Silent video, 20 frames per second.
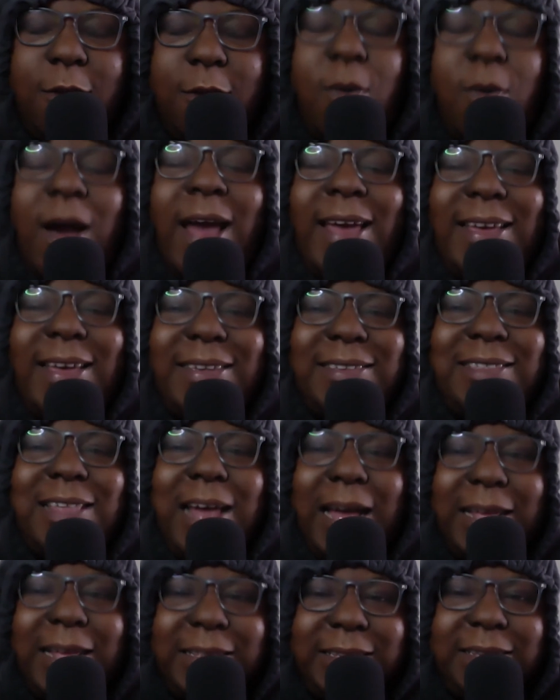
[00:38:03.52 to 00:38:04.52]
Why is
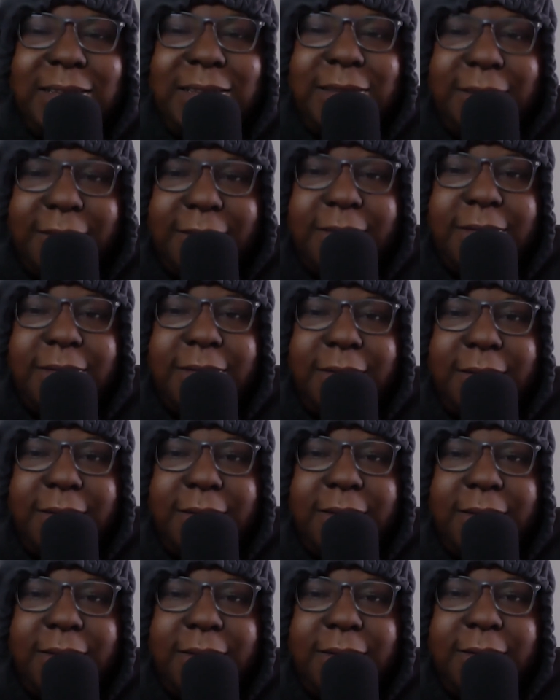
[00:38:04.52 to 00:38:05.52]
that?
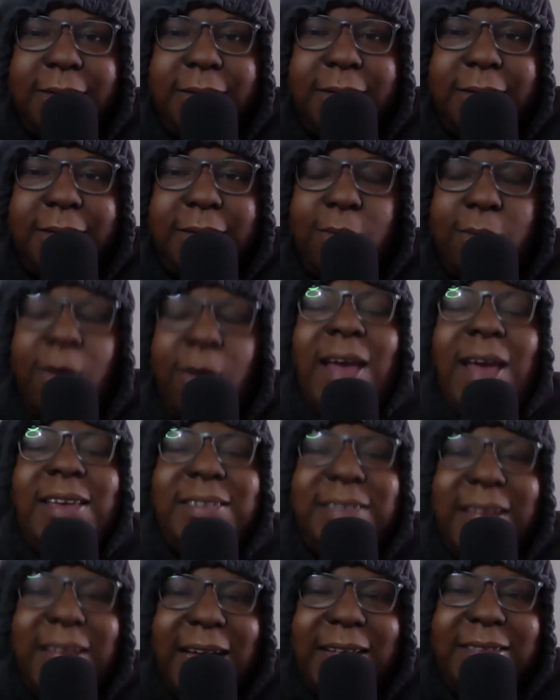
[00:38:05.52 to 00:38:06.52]
Why is
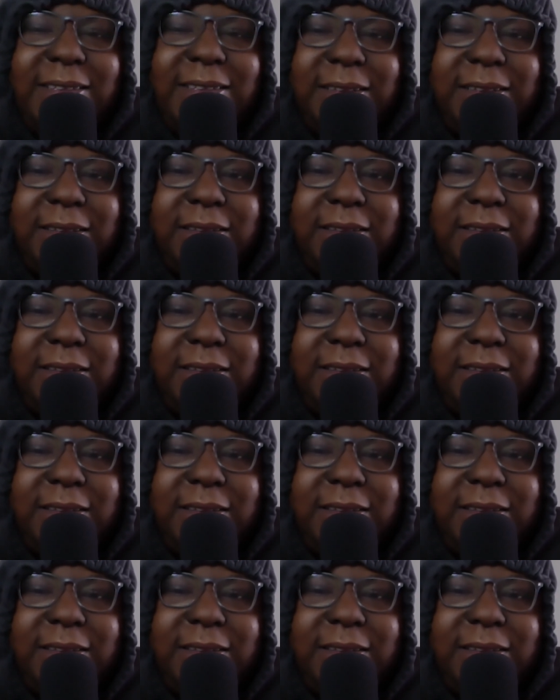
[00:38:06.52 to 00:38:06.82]
that?